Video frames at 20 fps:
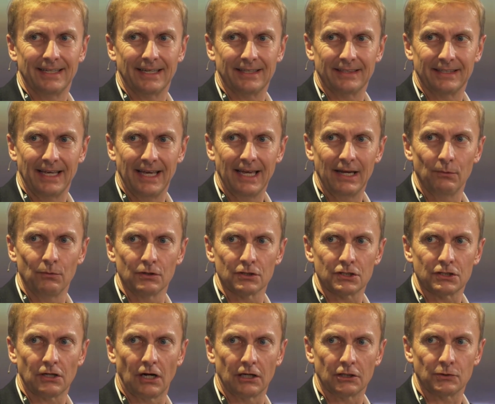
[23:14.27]
that they
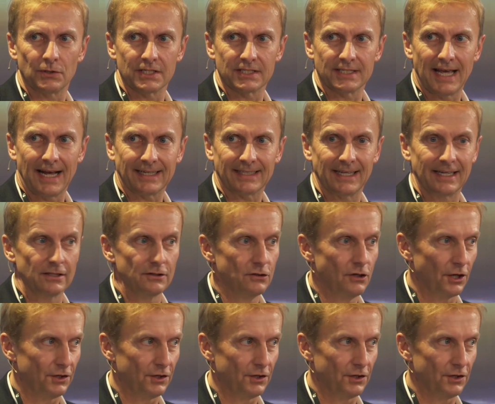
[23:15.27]
will start transacting